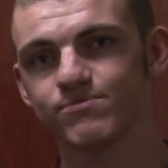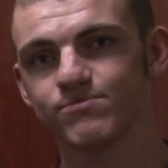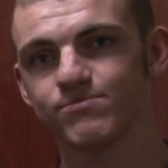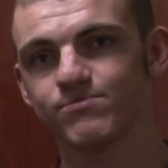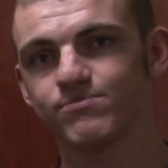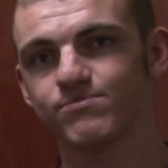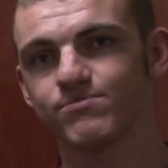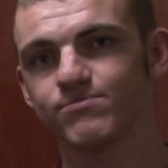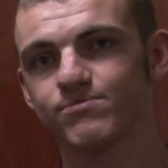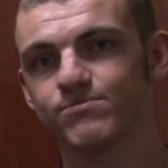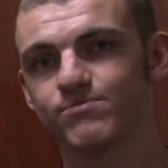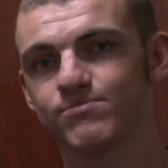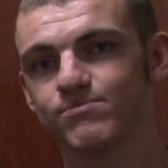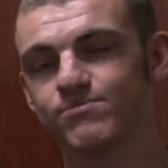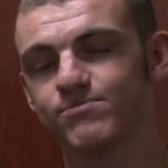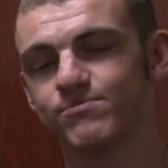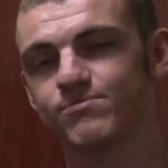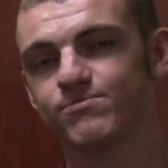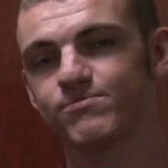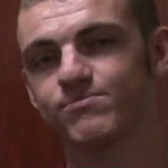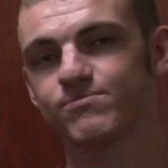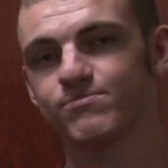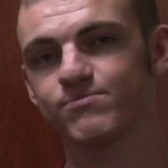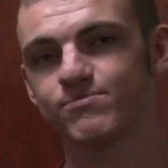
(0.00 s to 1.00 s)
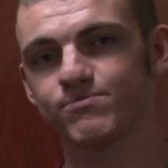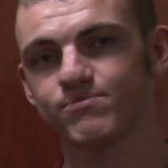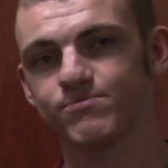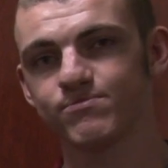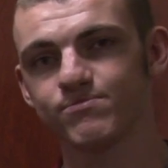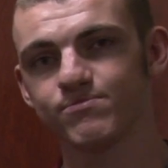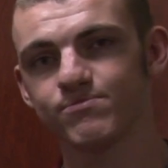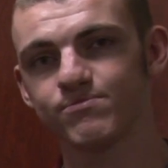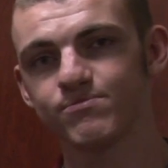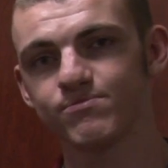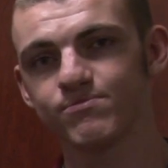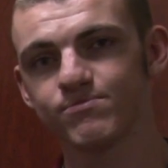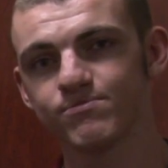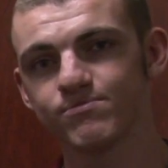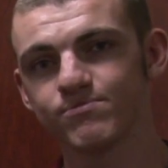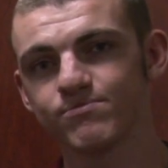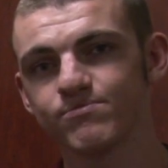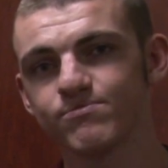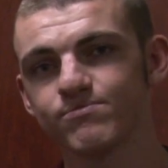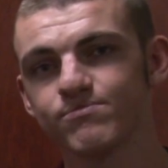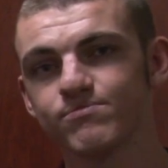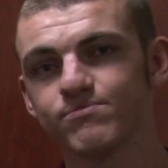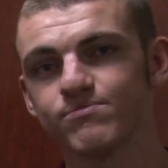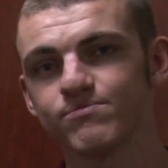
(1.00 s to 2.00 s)

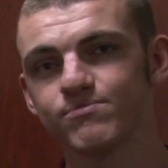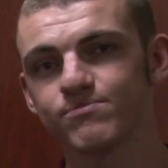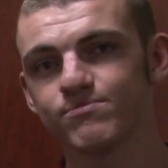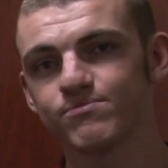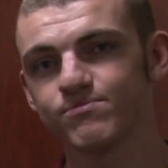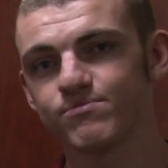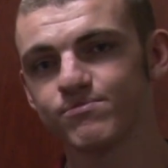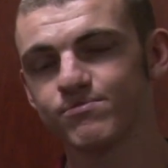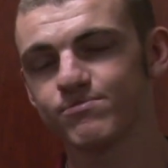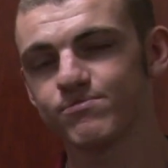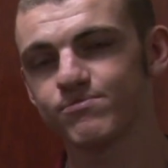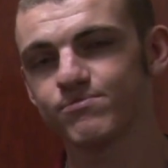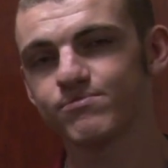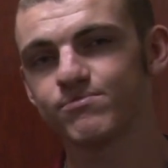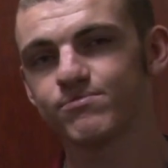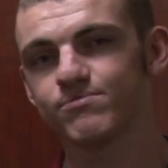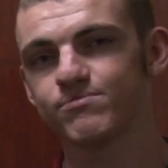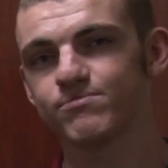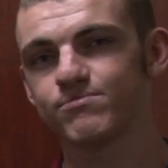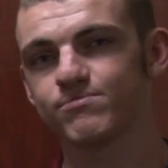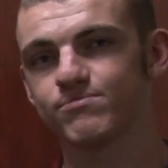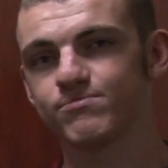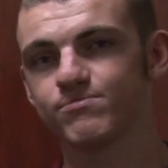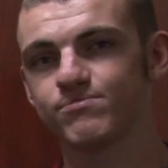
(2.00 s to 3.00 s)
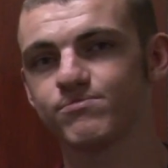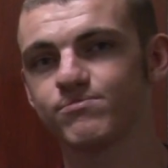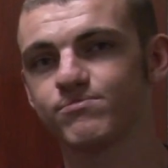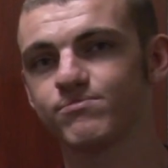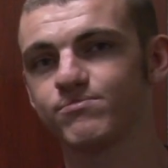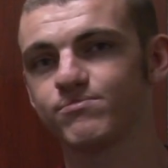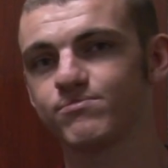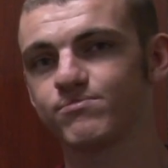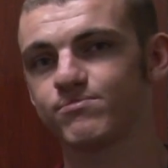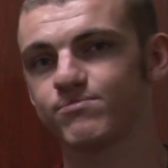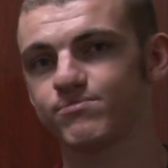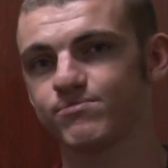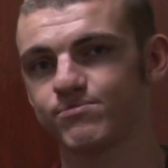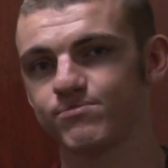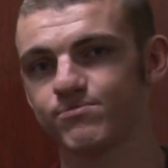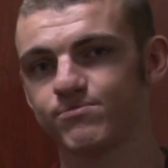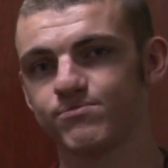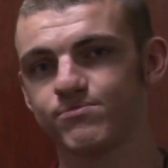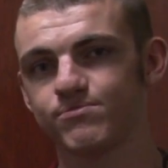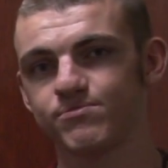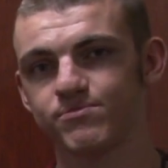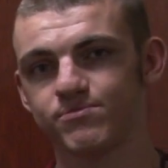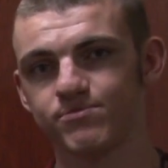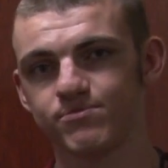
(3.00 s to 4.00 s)

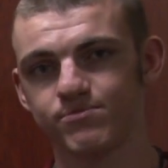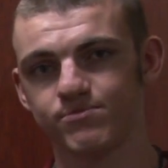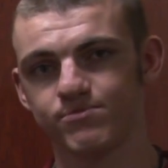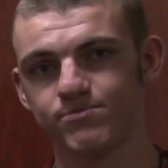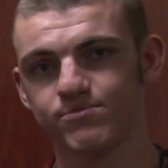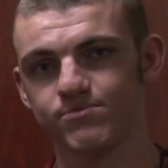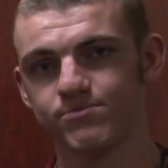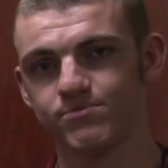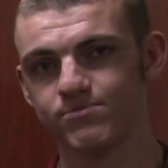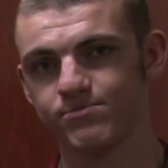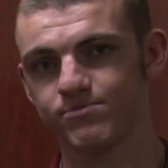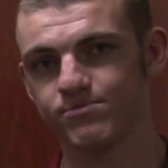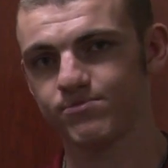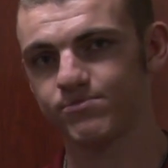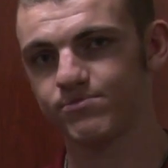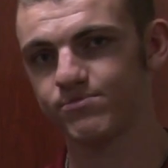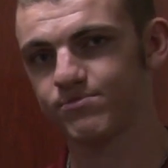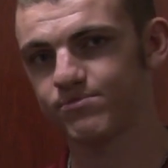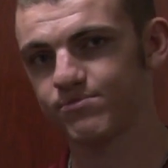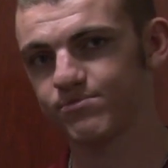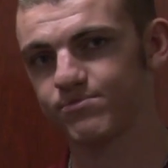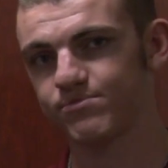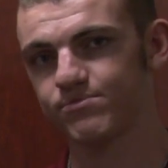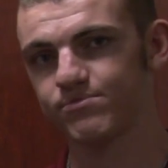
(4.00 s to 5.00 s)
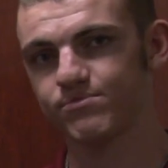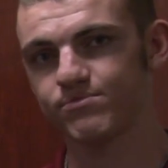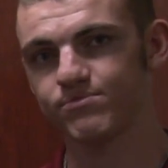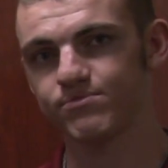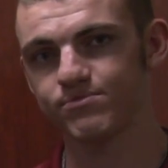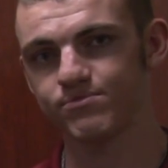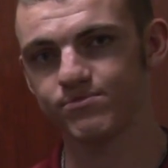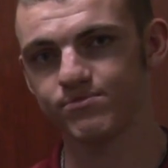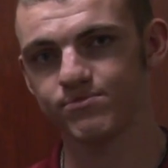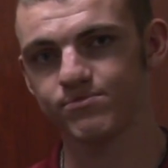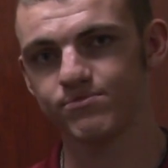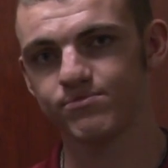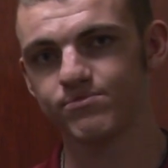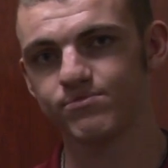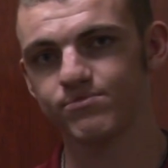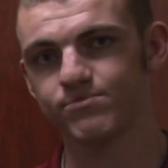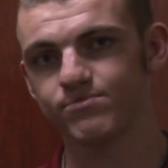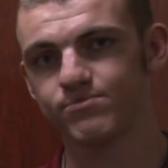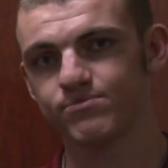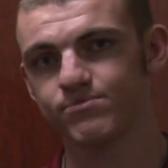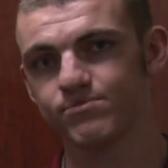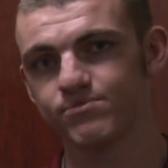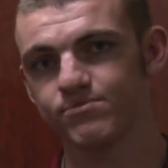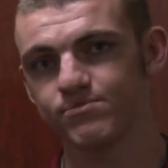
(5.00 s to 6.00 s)

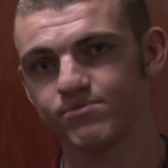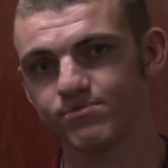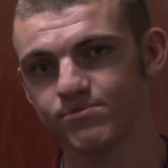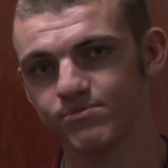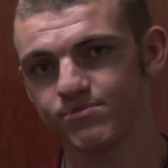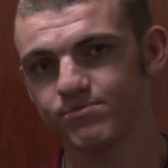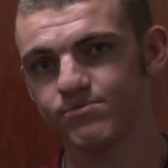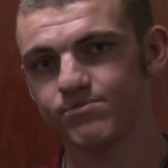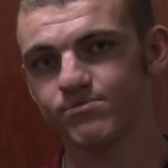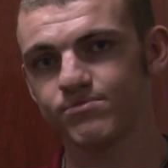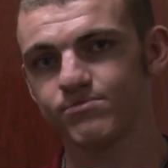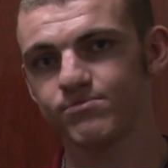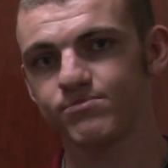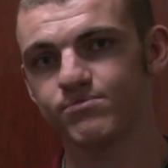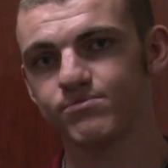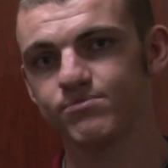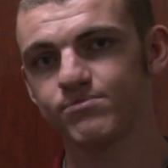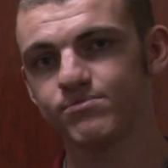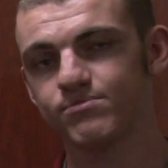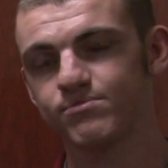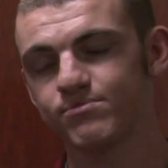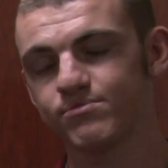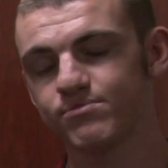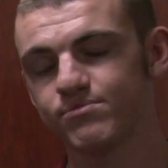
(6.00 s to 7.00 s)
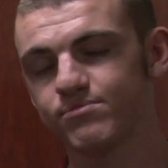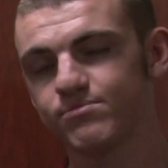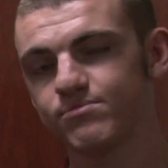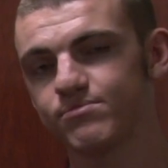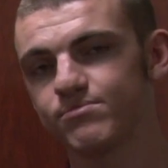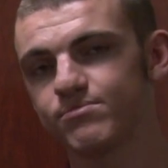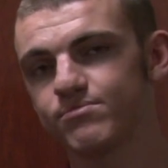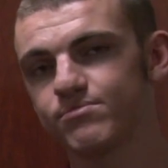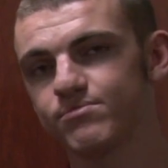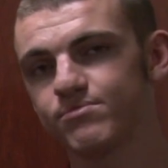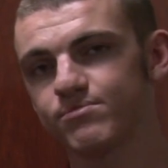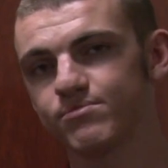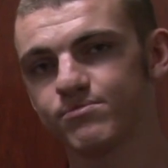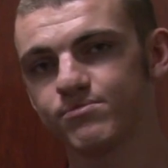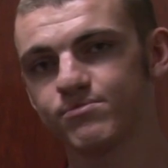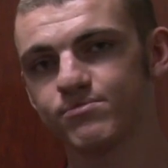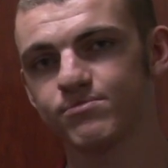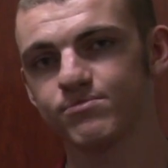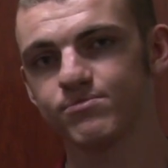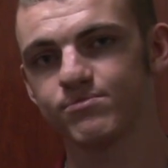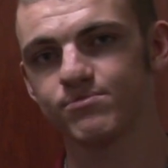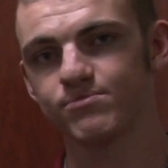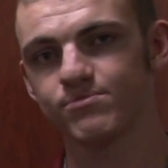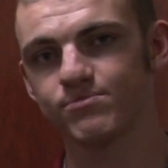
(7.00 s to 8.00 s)
[no speech]